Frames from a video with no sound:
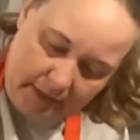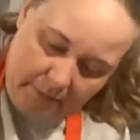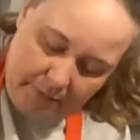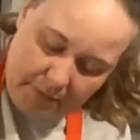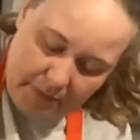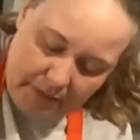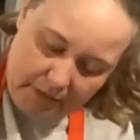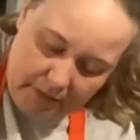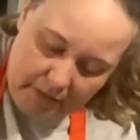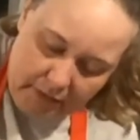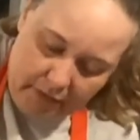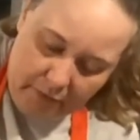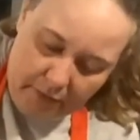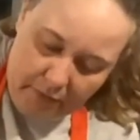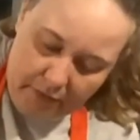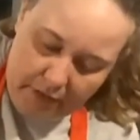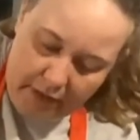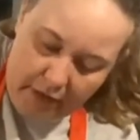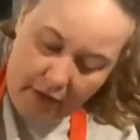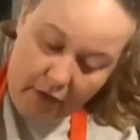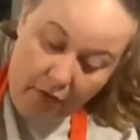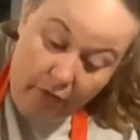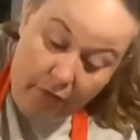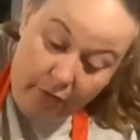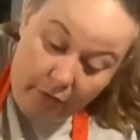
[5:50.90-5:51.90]
but you don't want to
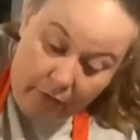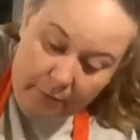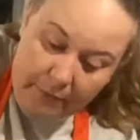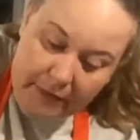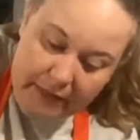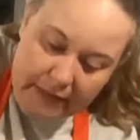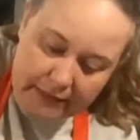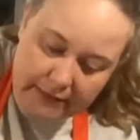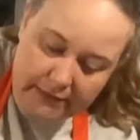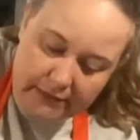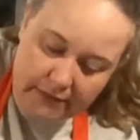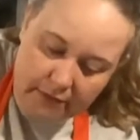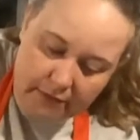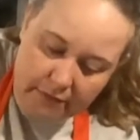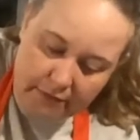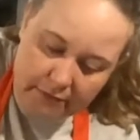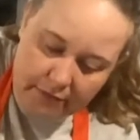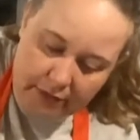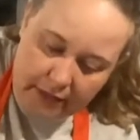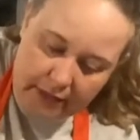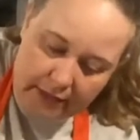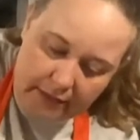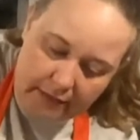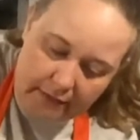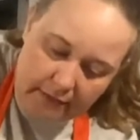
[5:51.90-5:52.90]
over mix,
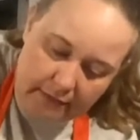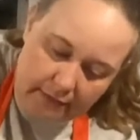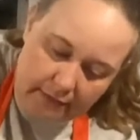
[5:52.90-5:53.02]
right?